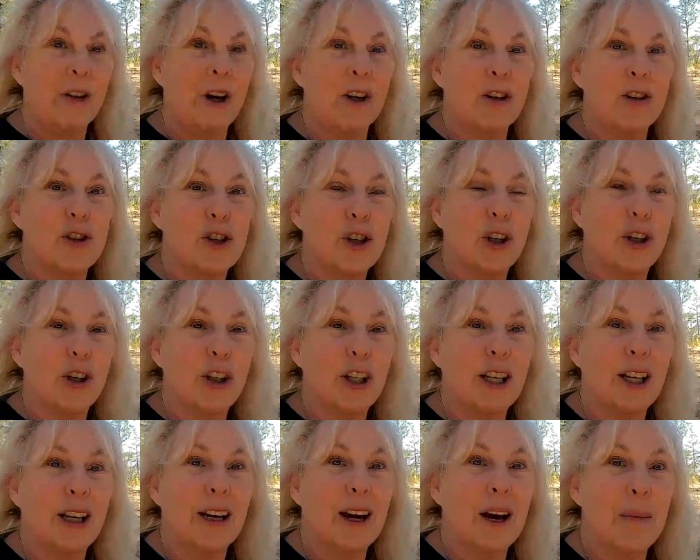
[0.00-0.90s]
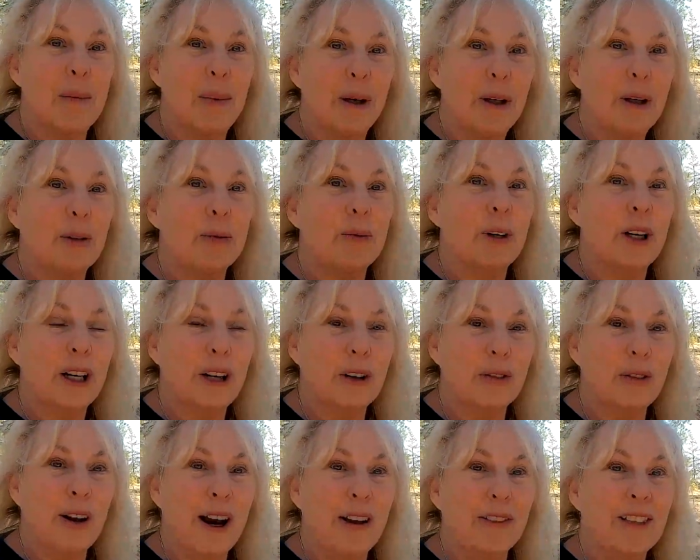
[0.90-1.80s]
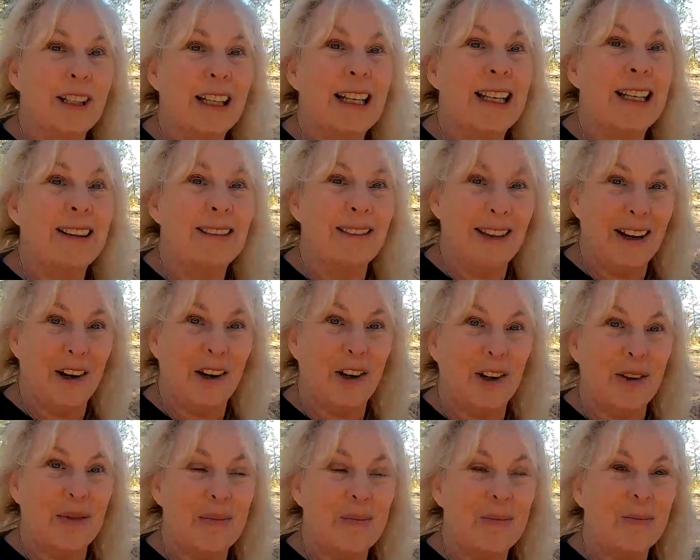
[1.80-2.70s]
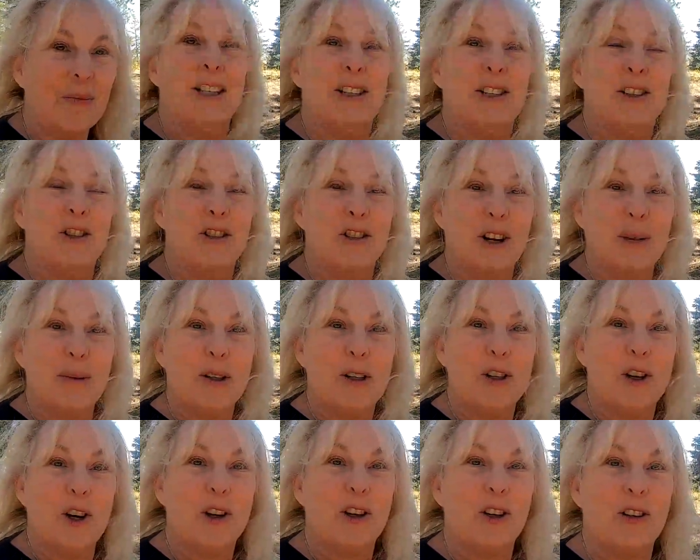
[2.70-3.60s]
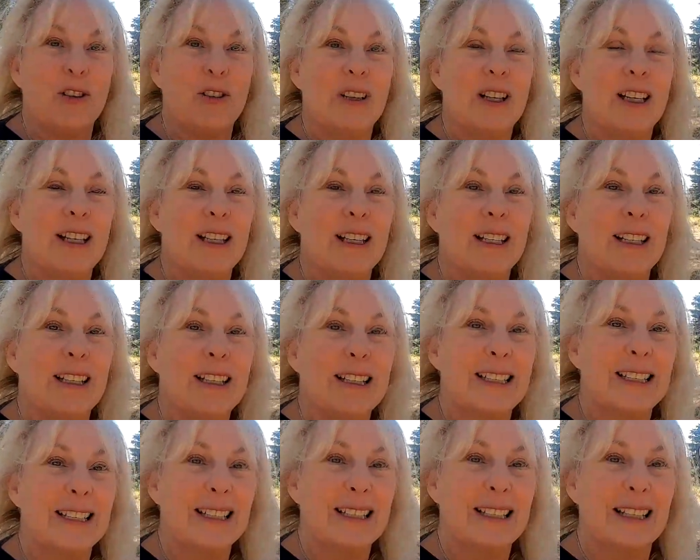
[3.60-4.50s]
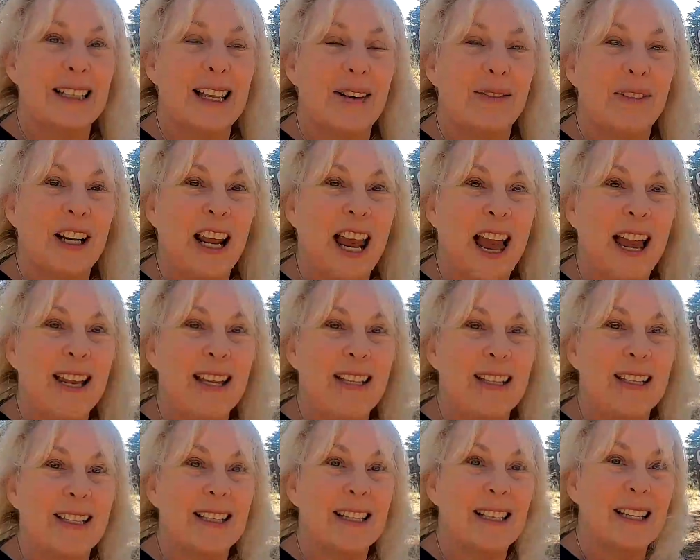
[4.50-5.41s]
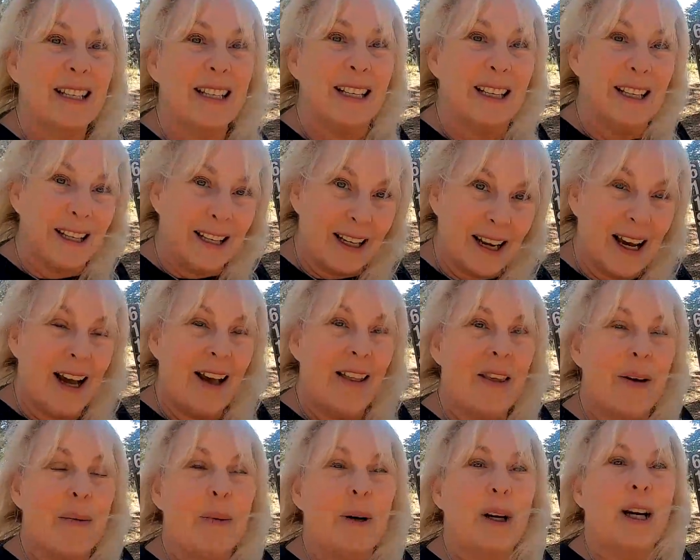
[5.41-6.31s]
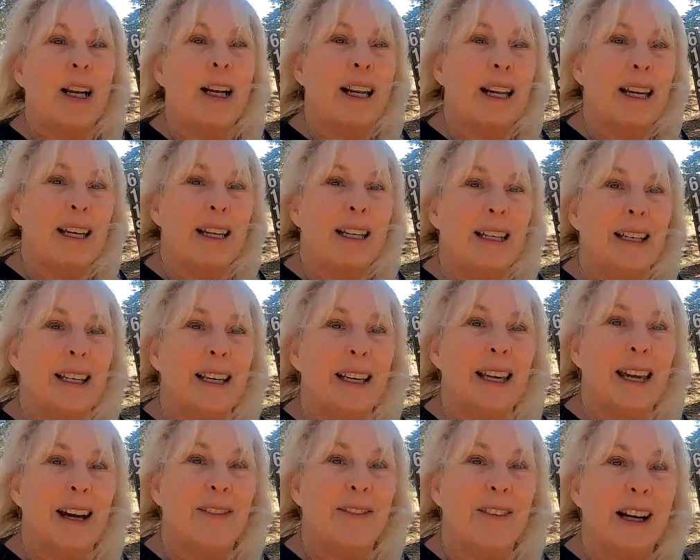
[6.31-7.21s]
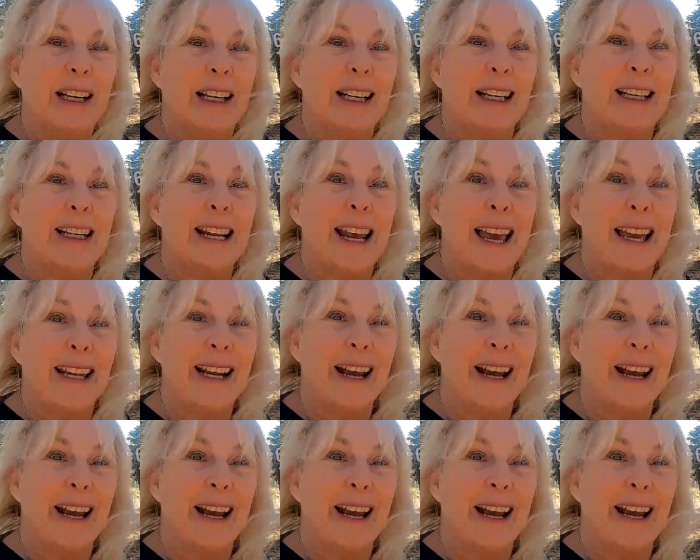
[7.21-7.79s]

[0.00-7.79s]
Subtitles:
on turning a bigger rig around in there. So let me show you 611S, and then we're gonna get ready and head